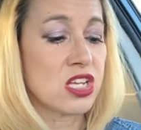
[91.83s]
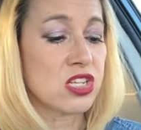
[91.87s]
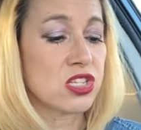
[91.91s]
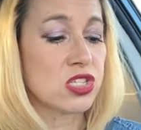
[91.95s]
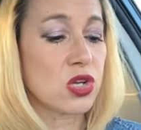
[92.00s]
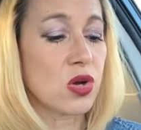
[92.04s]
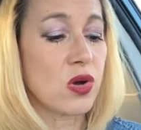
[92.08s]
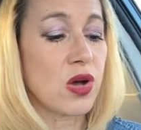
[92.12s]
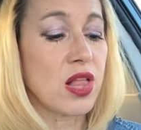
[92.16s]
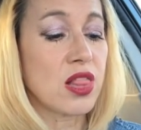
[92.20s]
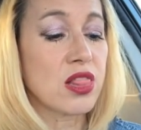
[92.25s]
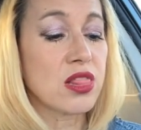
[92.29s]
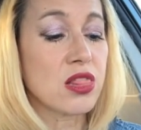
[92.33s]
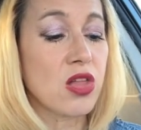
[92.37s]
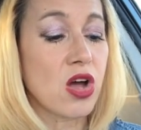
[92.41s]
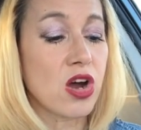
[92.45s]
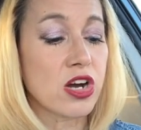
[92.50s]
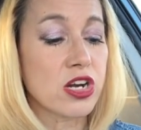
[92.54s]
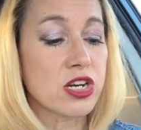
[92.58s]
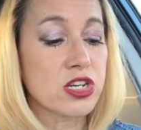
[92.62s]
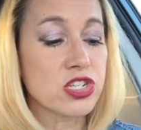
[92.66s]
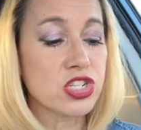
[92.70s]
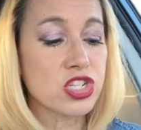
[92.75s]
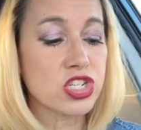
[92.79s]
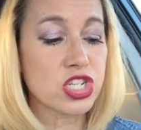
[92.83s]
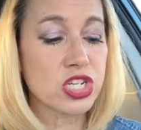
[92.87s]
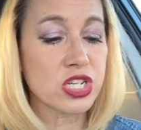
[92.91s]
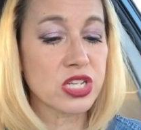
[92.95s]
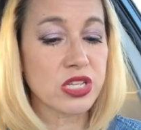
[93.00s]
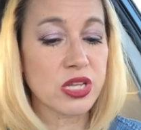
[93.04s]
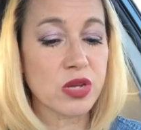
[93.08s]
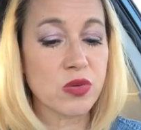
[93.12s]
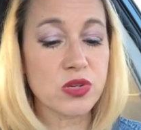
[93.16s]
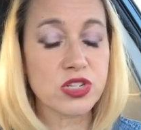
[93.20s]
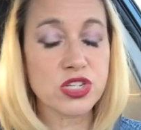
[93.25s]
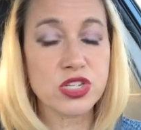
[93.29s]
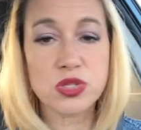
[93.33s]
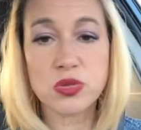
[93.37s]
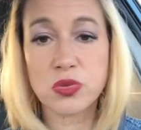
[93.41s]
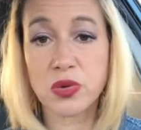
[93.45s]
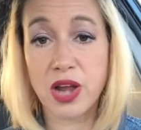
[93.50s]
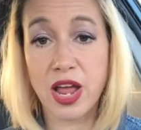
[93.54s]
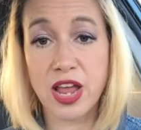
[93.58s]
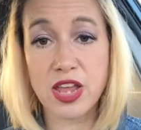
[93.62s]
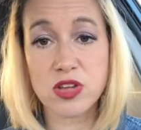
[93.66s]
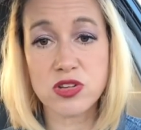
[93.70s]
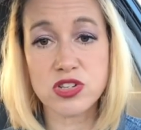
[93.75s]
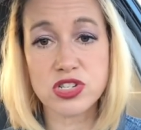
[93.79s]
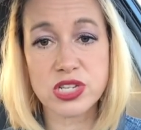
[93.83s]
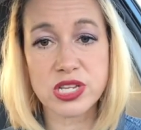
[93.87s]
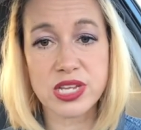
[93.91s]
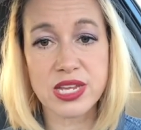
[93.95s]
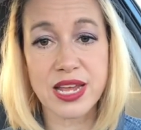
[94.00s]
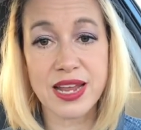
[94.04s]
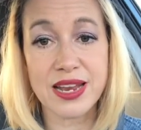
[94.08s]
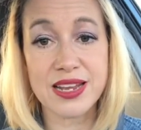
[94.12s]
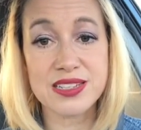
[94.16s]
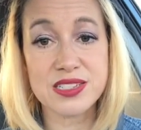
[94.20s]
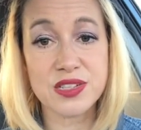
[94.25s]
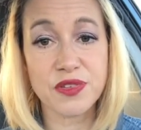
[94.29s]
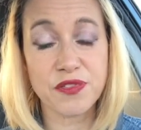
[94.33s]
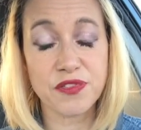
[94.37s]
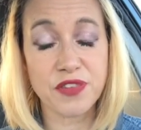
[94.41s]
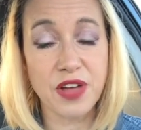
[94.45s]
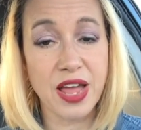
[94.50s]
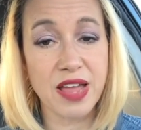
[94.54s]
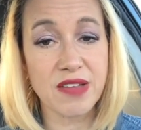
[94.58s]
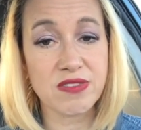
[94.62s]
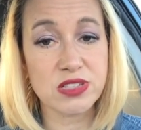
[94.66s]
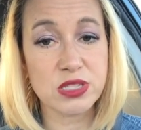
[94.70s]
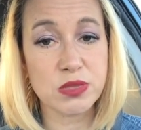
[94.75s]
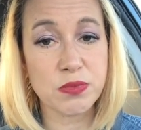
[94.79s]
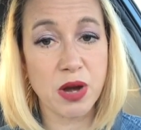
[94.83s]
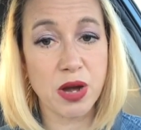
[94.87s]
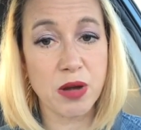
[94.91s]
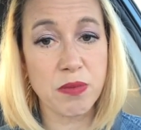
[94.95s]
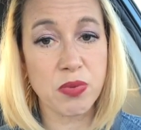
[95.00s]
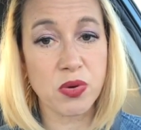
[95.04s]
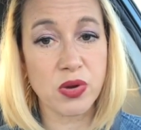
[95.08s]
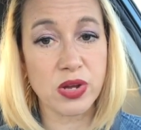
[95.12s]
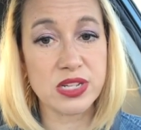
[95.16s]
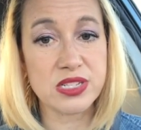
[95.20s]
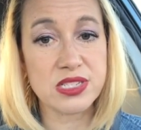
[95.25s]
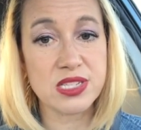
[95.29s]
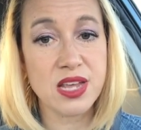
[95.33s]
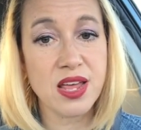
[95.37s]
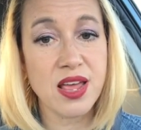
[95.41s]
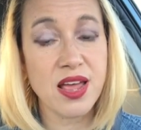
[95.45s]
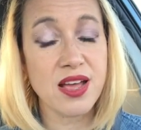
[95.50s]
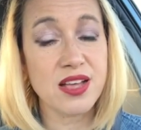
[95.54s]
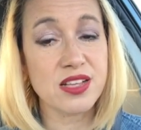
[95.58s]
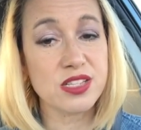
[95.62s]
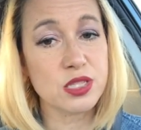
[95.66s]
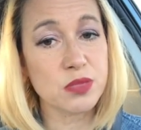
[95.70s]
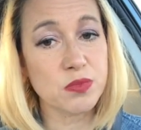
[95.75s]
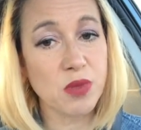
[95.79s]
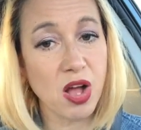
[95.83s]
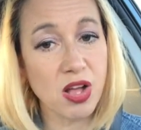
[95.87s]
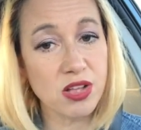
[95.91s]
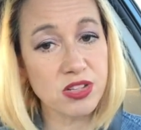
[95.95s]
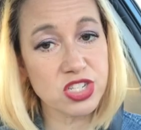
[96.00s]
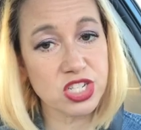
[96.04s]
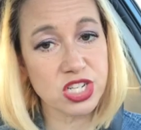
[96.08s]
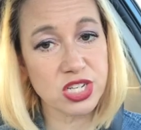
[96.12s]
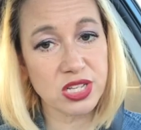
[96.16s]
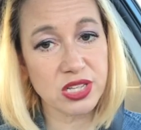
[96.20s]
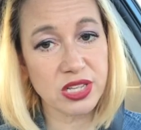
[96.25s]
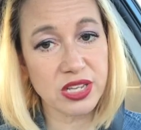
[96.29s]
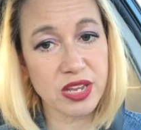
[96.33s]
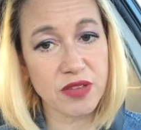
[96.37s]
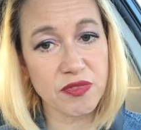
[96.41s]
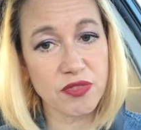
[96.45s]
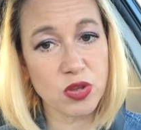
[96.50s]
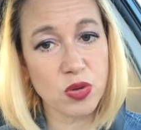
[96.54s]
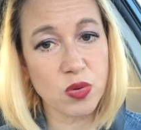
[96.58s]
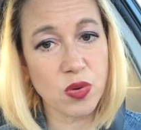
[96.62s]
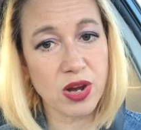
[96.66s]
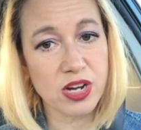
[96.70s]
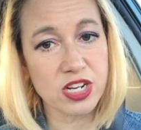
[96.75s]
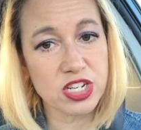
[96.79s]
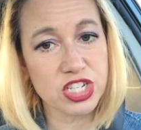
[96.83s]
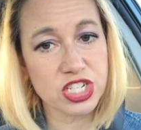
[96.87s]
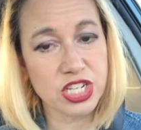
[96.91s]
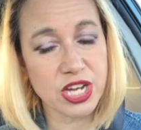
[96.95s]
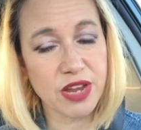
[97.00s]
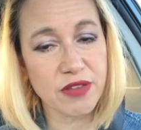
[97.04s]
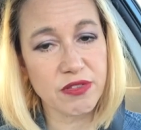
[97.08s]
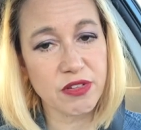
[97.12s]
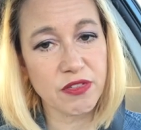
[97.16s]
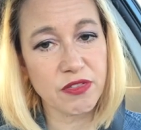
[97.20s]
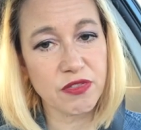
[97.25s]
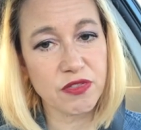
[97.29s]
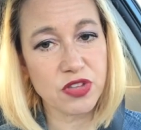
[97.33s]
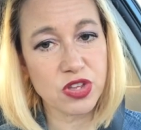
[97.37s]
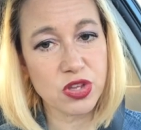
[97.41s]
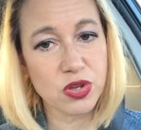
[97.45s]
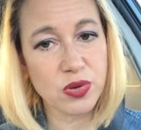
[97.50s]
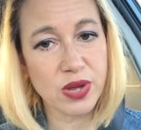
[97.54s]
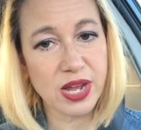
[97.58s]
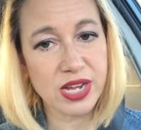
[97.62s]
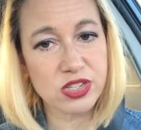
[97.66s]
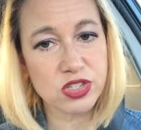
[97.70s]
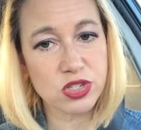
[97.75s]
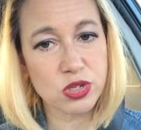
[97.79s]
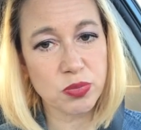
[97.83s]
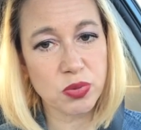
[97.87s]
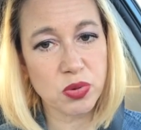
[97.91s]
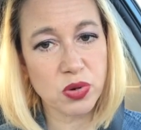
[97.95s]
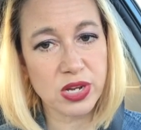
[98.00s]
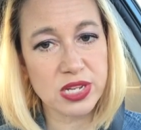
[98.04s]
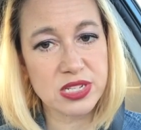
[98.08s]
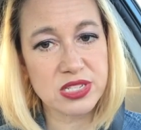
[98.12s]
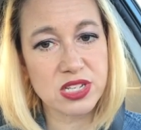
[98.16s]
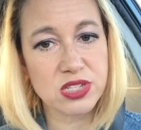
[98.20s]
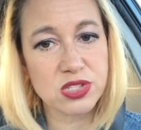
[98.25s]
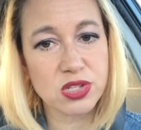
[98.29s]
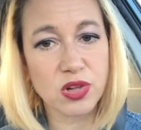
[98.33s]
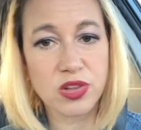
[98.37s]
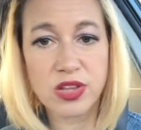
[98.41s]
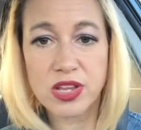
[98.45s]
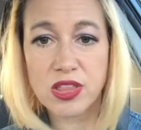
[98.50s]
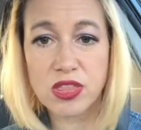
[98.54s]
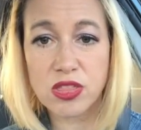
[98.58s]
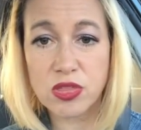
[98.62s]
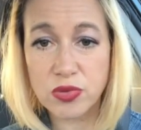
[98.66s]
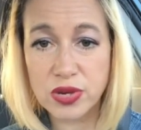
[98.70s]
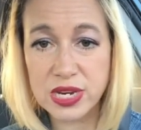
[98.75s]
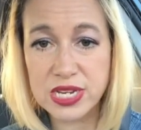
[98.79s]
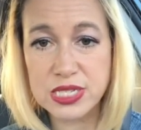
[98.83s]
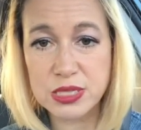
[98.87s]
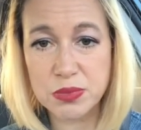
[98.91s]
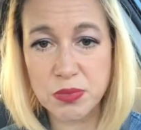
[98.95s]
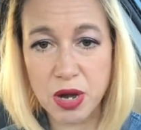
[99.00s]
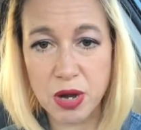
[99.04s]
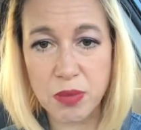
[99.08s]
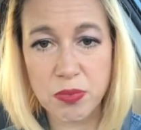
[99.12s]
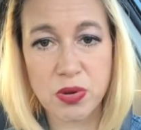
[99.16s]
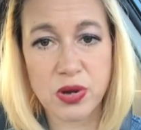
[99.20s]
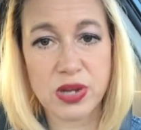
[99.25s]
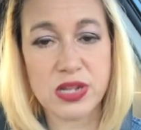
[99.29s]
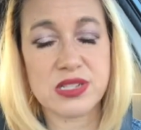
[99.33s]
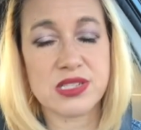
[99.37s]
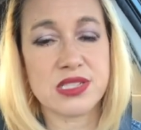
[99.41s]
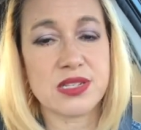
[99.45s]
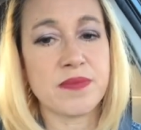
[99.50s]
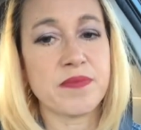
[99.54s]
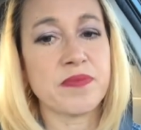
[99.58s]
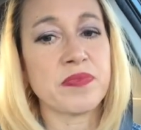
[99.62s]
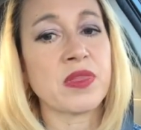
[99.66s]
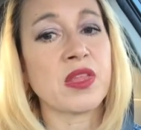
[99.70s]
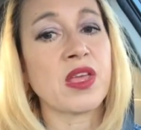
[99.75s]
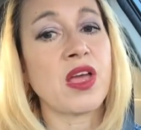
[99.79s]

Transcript: So a large chili, which is what I usually get, is five smart points. A small chili, if you want to shave a few extra points, is only three smart points.